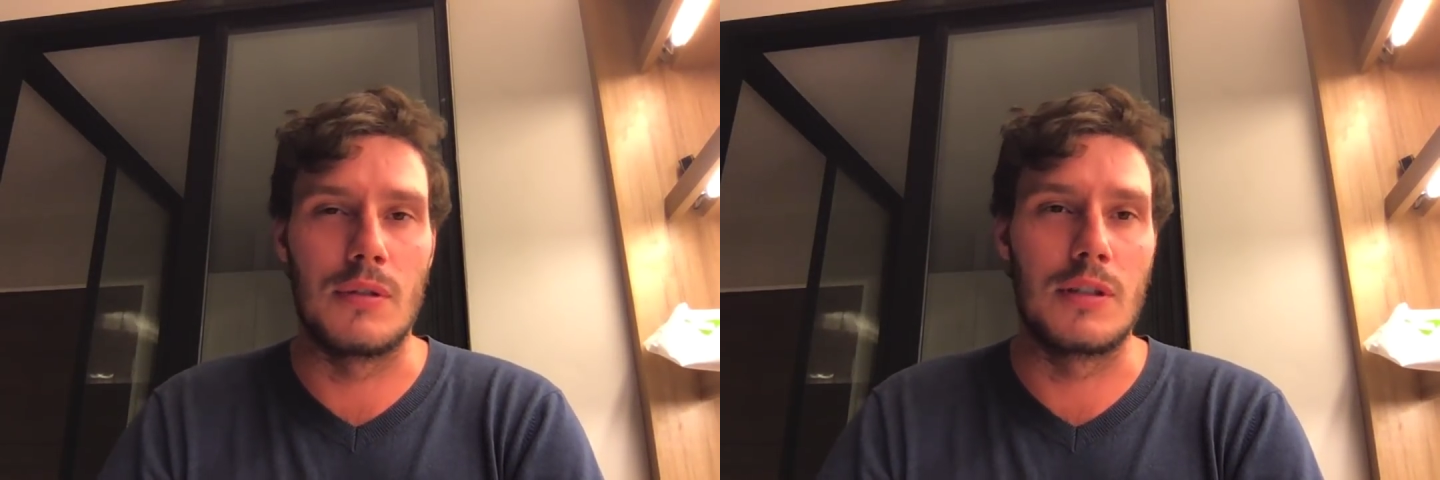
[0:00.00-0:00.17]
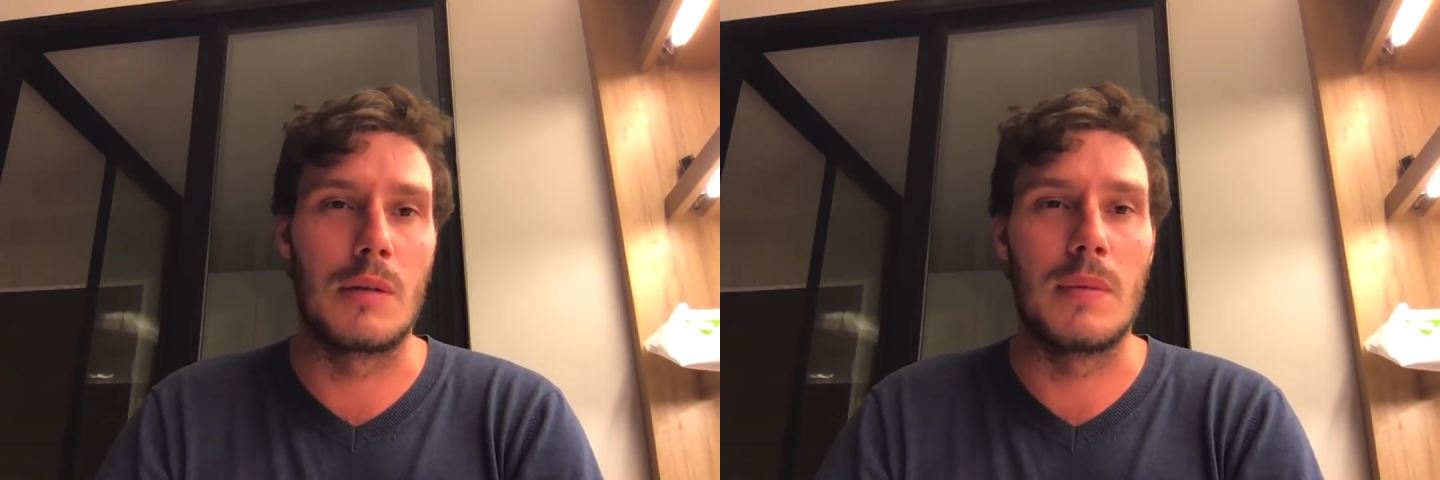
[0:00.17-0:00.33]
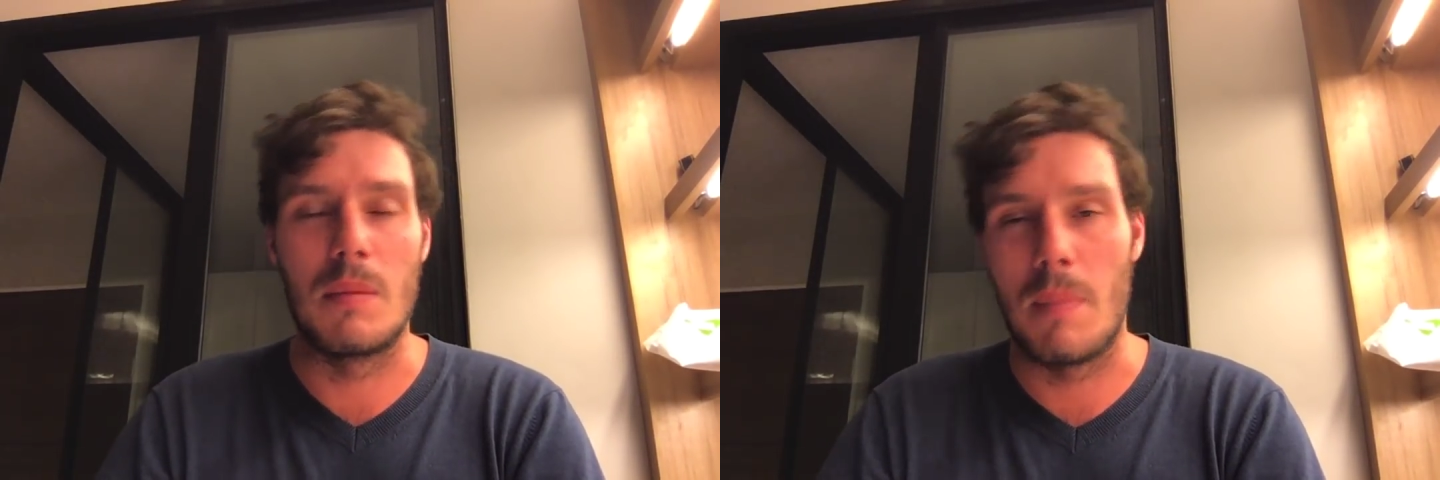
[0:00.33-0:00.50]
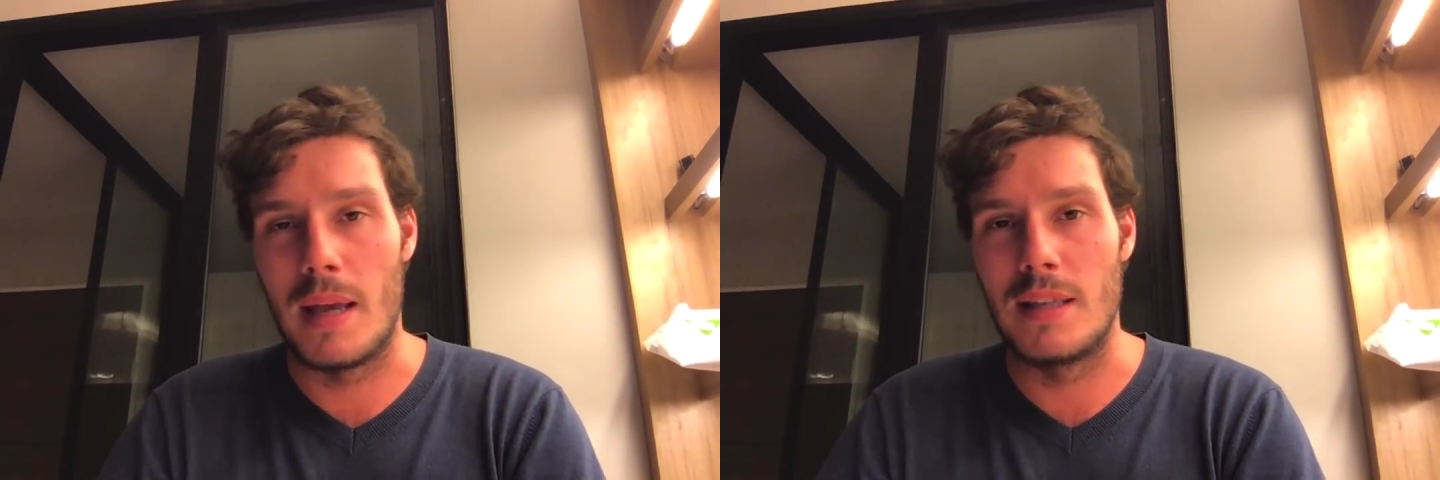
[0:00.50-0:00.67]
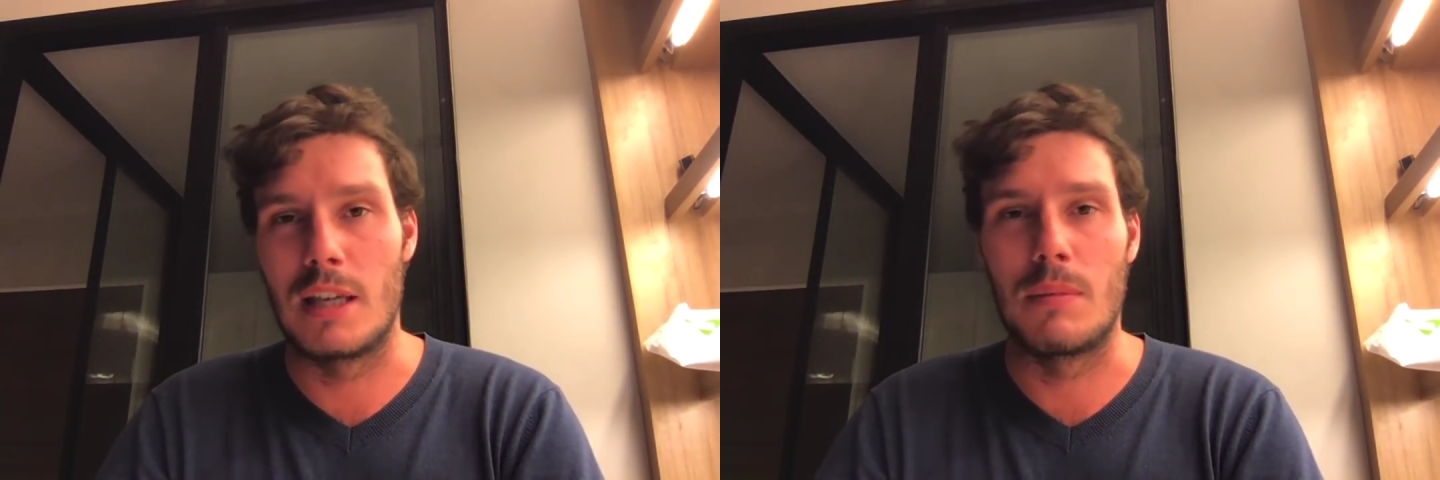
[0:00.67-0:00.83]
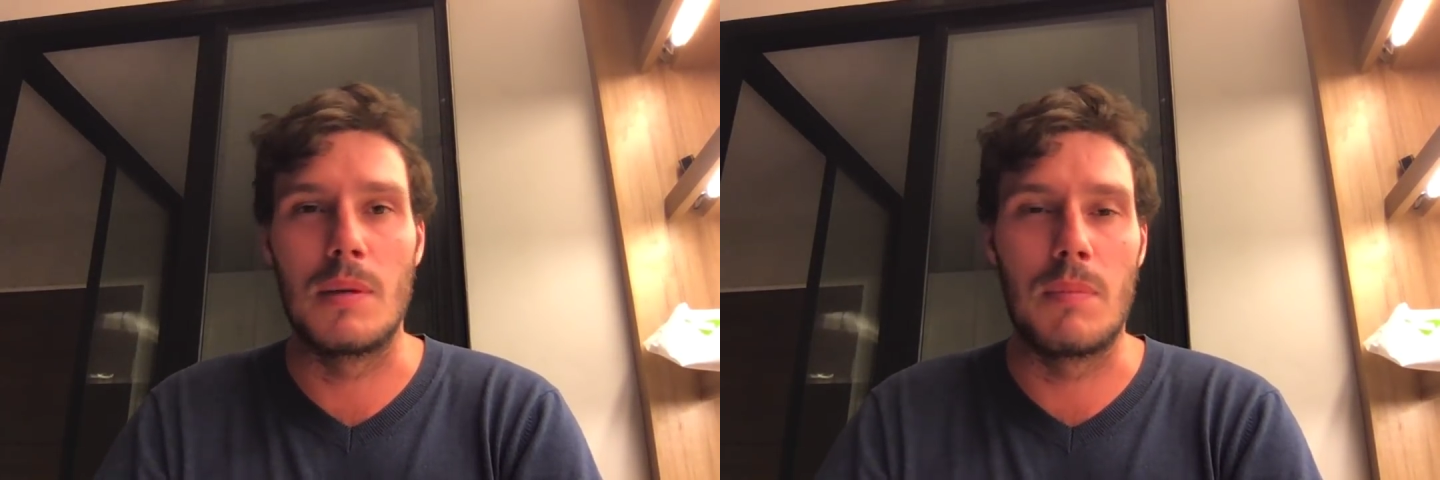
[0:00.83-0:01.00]
It's gonna be
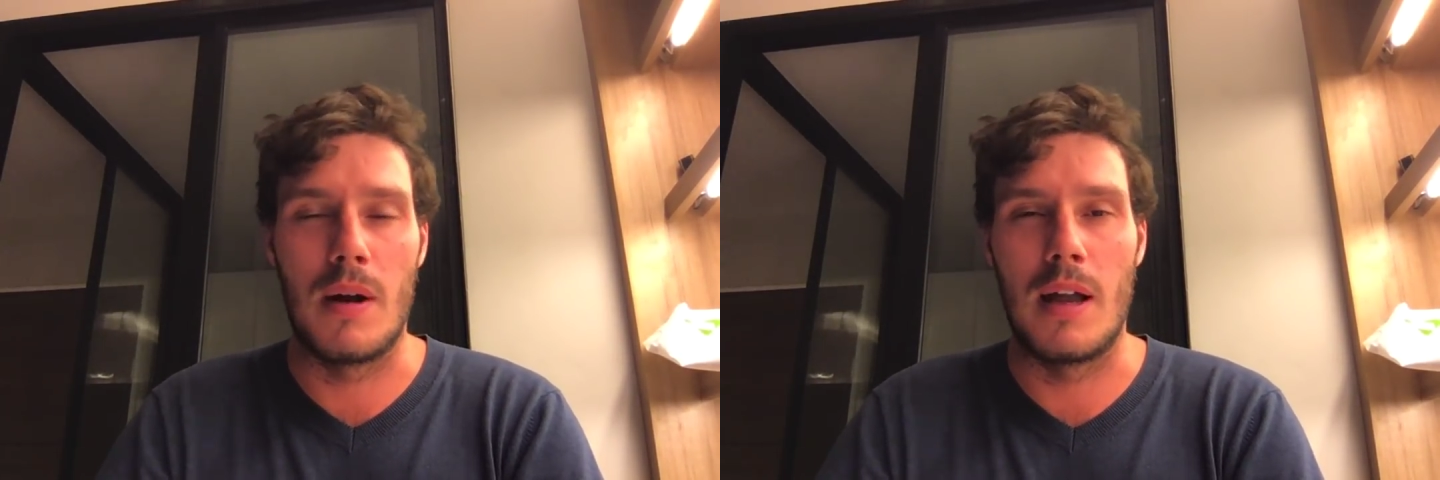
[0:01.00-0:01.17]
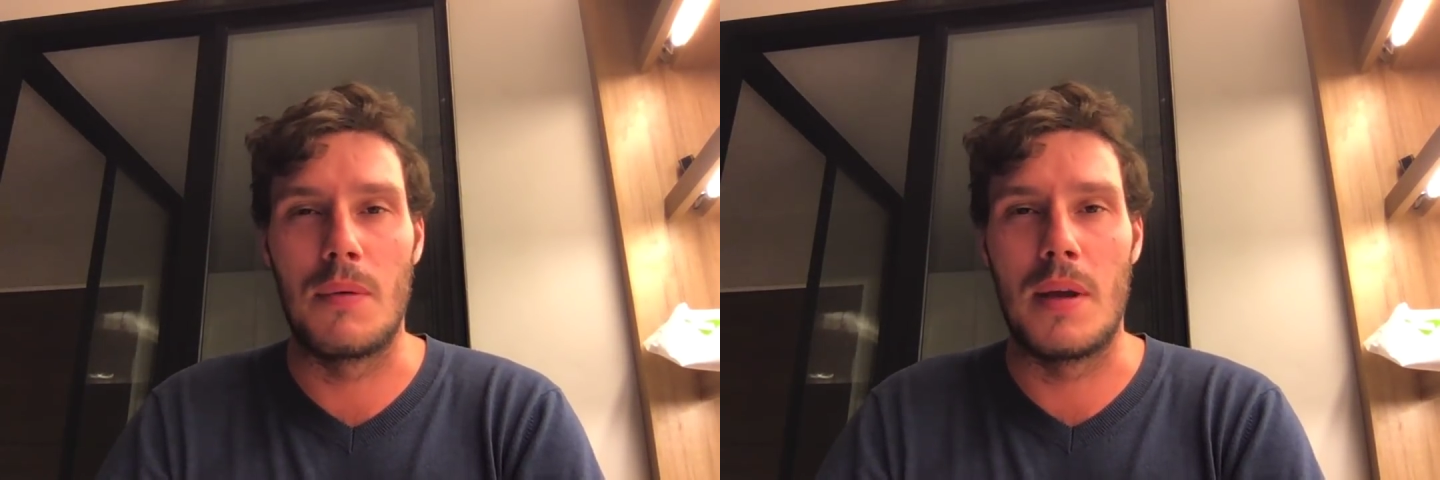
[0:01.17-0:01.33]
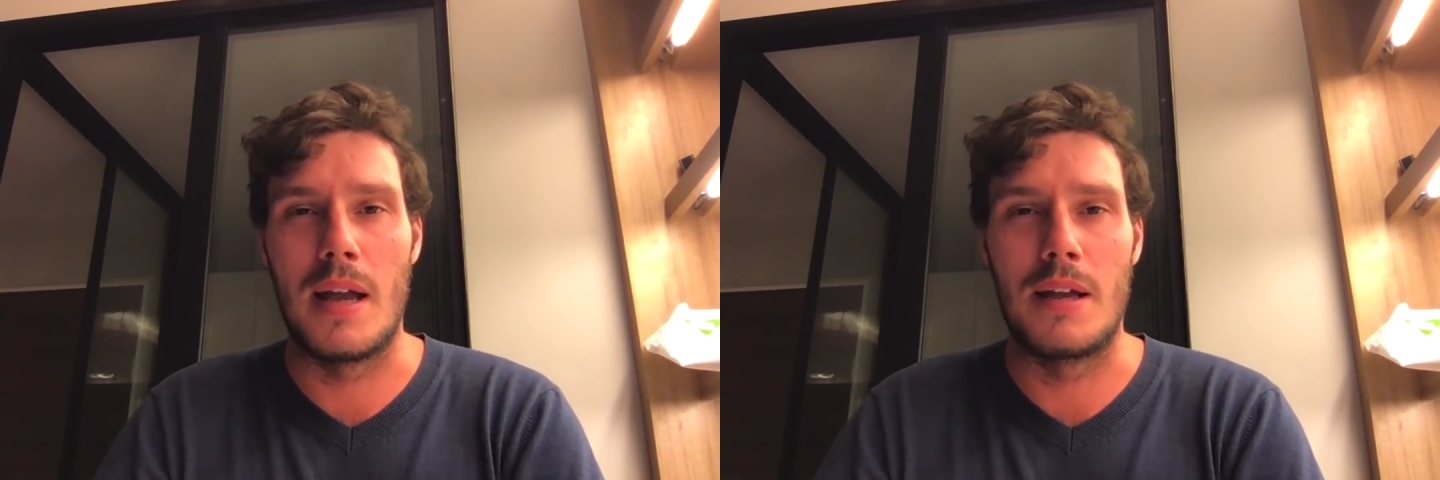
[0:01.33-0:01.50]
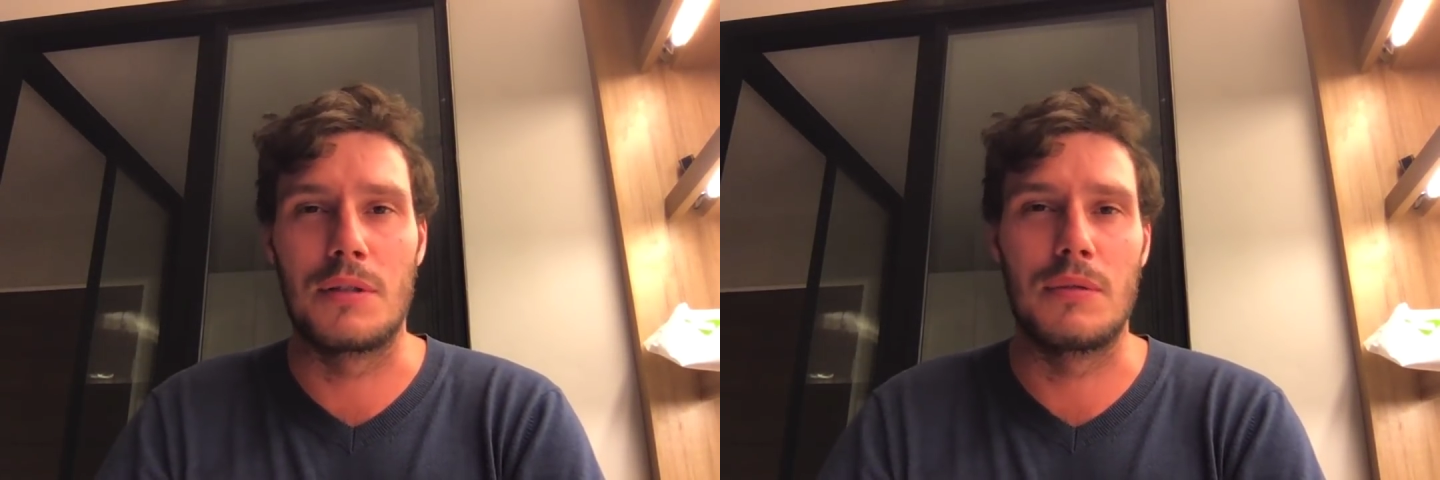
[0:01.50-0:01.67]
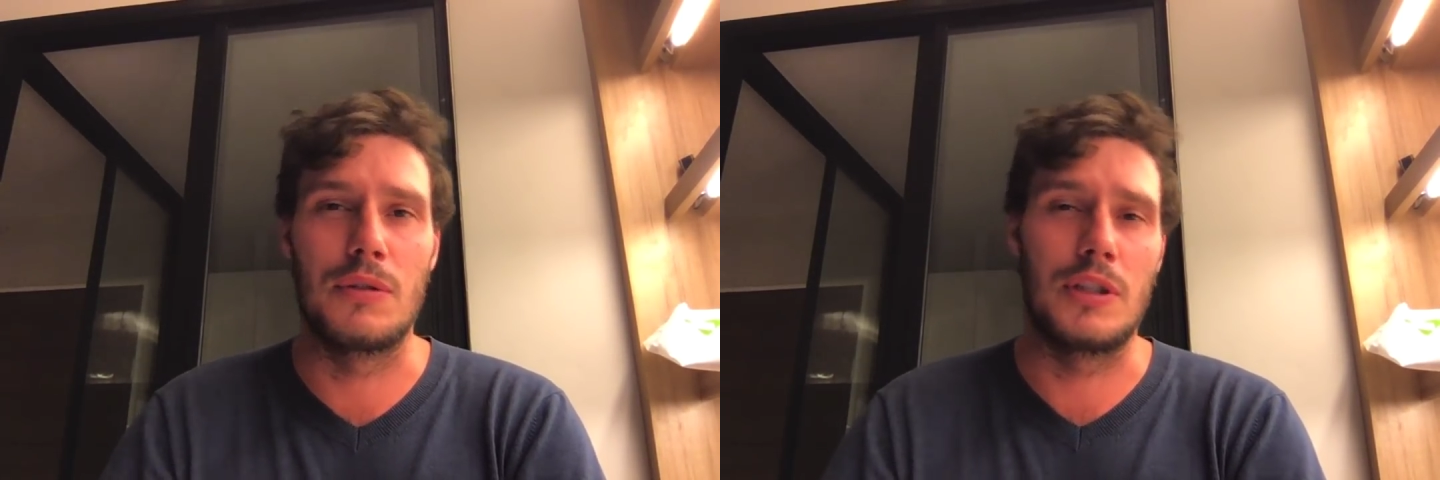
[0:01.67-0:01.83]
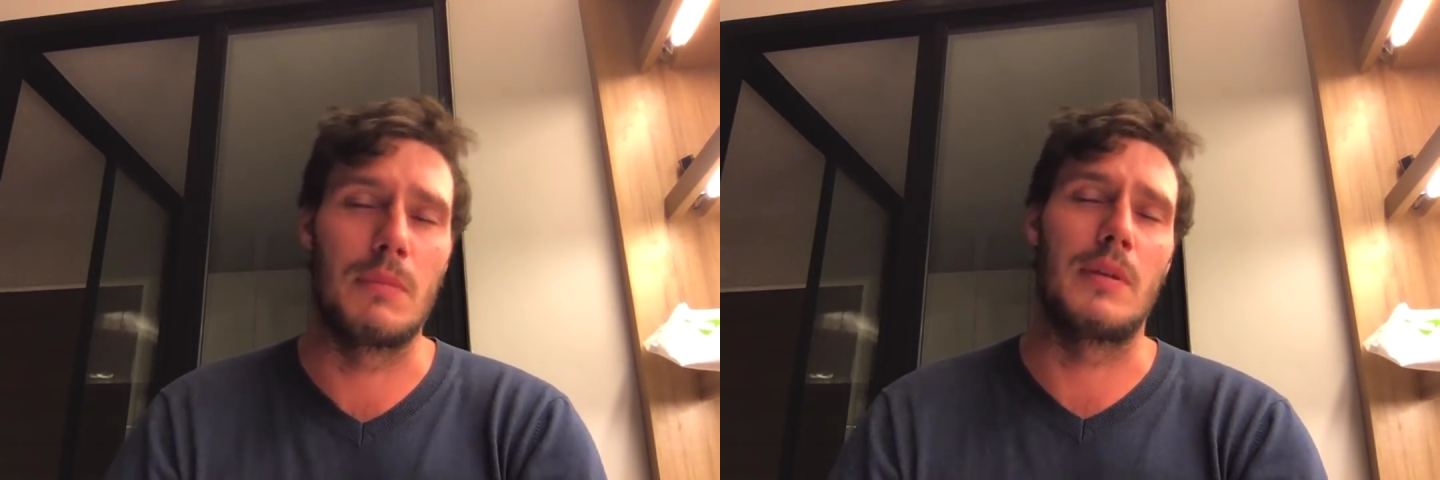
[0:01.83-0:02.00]
amazing. I'm gonna buy you a house or
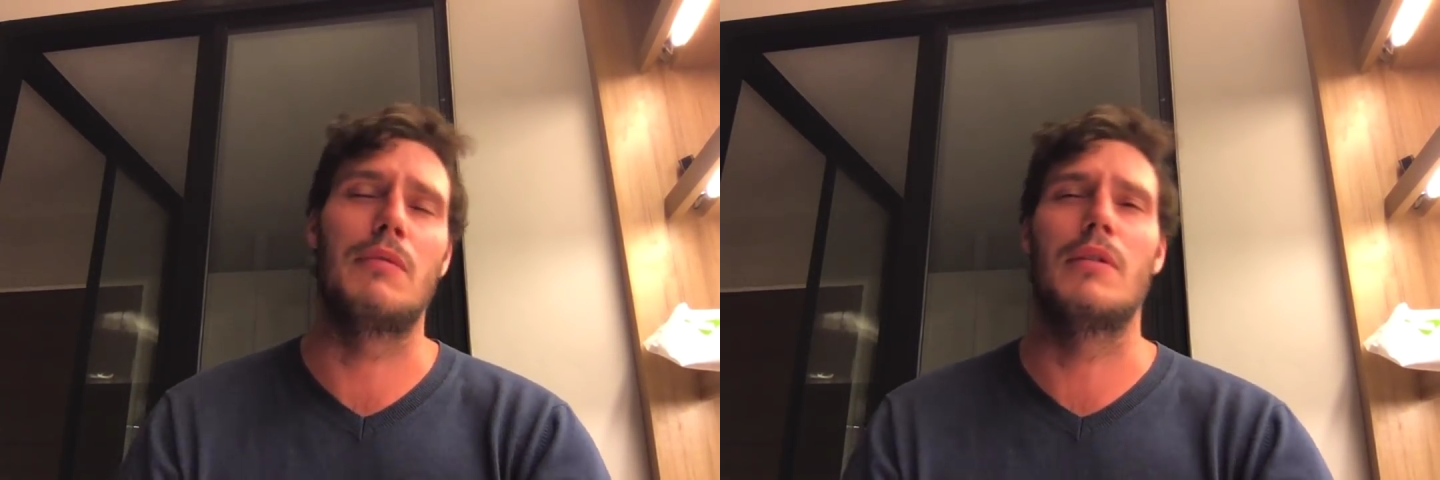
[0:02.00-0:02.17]
shit. I'm like,